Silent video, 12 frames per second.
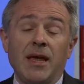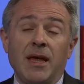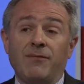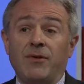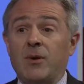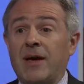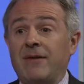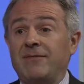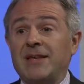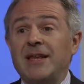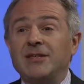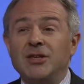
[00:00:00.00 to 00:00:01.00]
if you have
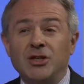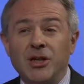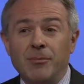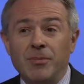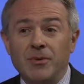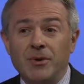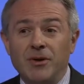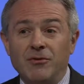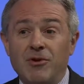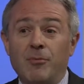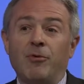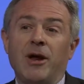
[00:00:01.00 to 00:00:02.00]
censorship
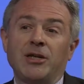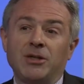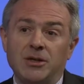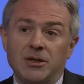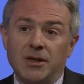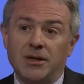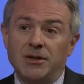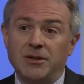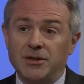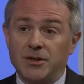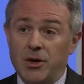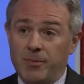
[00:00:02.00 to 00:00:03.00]
and repression and
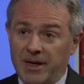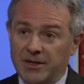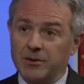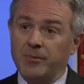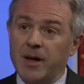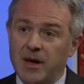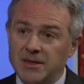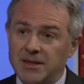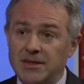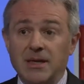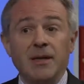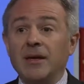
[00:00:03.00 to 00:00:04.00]
no political
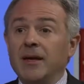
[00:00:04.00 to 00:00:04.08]
parties.